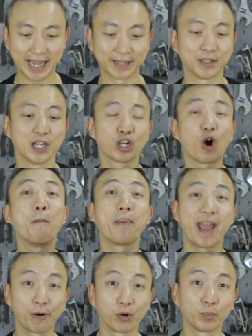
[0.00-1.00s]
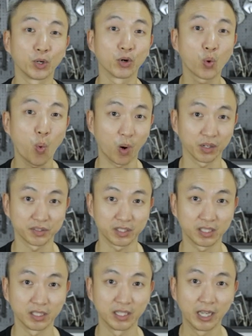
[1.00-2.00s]
and comparable
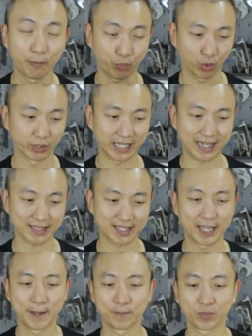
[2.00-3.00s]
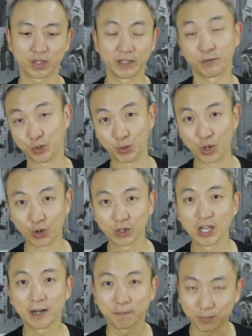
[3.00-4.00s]
quality products. If you
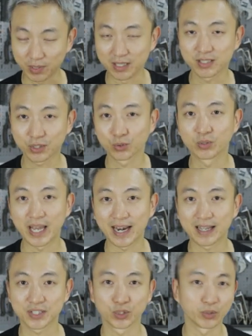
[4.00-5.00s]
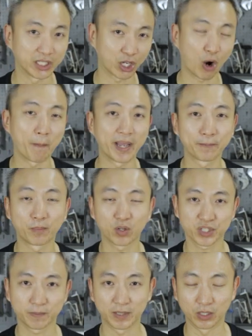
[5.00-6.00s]
know, please do let us know in the comment
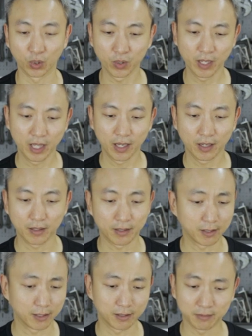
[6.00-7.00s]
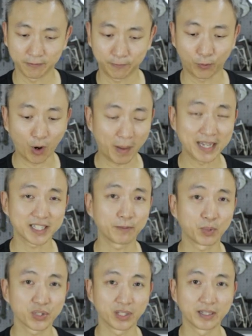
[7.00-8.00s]
box below. For
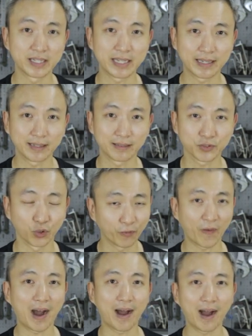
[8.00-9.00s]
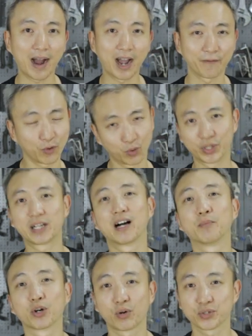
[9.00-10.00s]
myself personally, so far, I've only
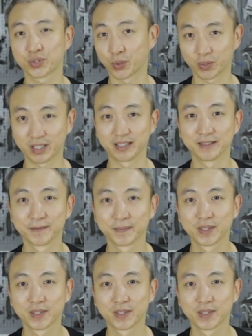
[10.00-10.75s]
come across Souke.